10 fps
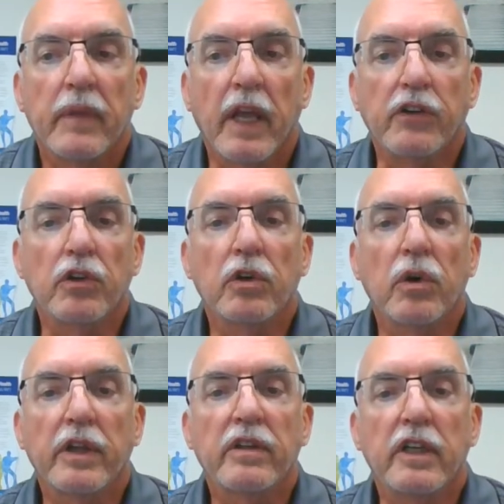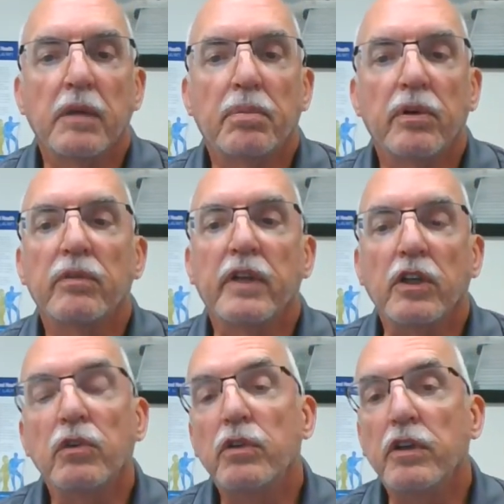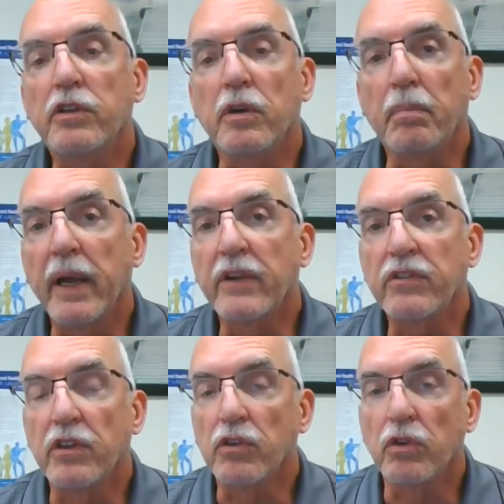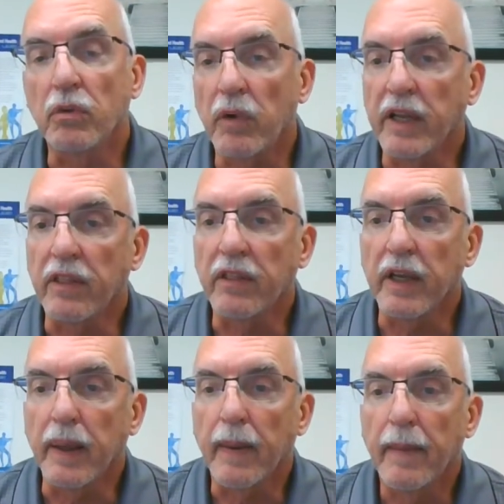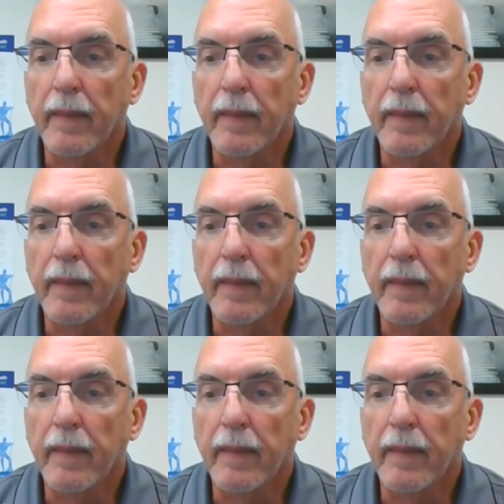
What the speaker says: and you're going to need proof that you did your best to do the right thing.